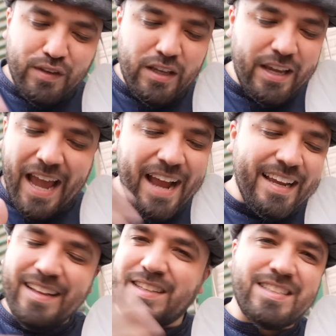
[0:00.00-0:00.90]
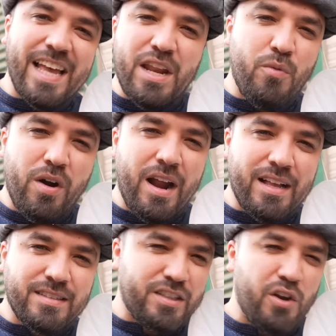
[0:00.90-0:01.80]
You can't get this anywhere
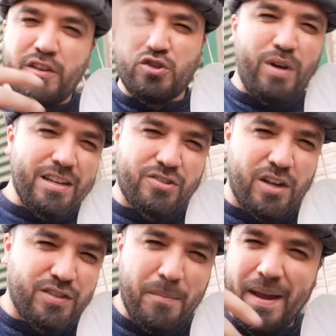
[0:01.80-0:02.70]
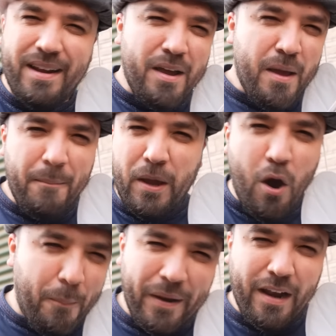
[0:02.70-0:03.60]
else. There's restaurants that might be
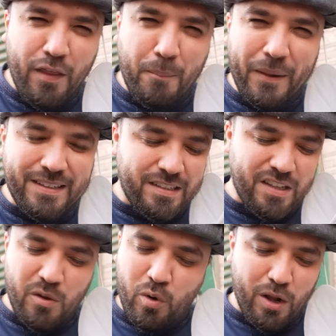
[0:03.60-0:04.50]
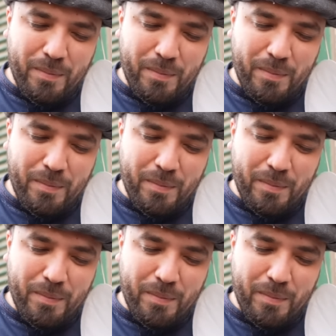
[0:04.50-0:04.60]
open in other places in the world,